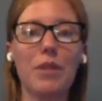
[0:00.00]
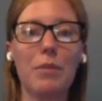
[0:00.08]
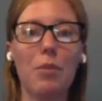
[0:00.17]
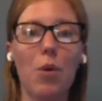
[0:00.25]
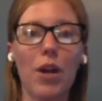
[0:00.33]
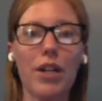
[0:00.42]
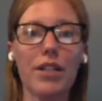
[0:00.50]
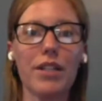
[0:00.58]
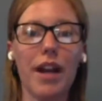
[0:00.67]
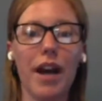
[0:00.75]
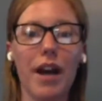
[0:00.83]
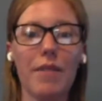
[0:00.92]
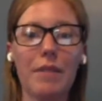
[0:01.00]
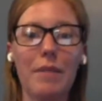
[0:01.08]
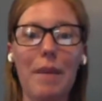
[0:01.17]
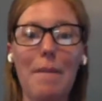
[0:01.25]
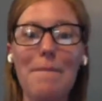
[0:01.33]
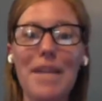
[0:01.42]
support
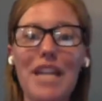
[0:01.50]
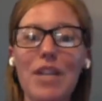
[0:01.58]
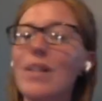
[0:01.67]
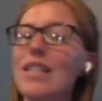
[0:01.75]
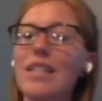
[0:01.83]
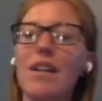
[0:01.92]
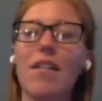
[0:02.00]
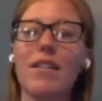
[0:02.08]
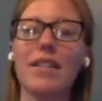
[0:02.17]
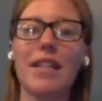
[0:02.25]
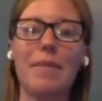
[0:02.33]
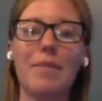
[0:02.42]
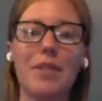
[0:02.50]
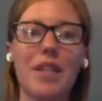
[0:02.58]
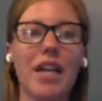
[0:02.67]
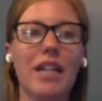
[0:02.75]
some ambiguous concepts,